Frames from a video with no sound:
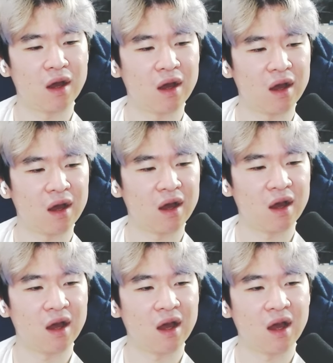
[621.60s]

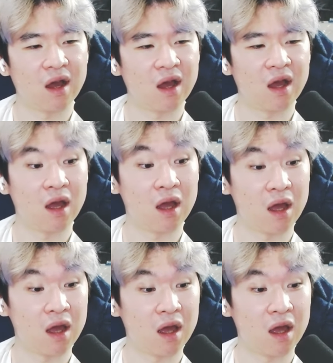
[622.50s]

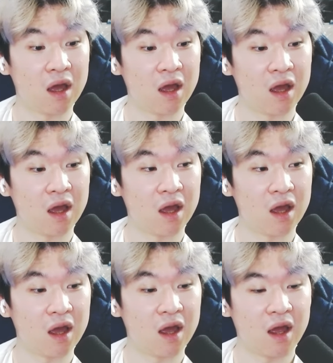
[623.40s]

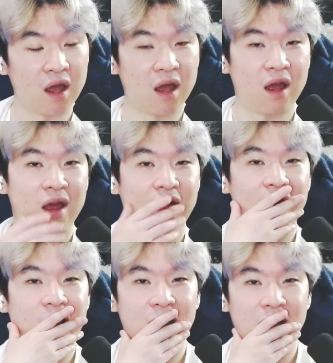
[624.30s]
No one is speaking in this clip.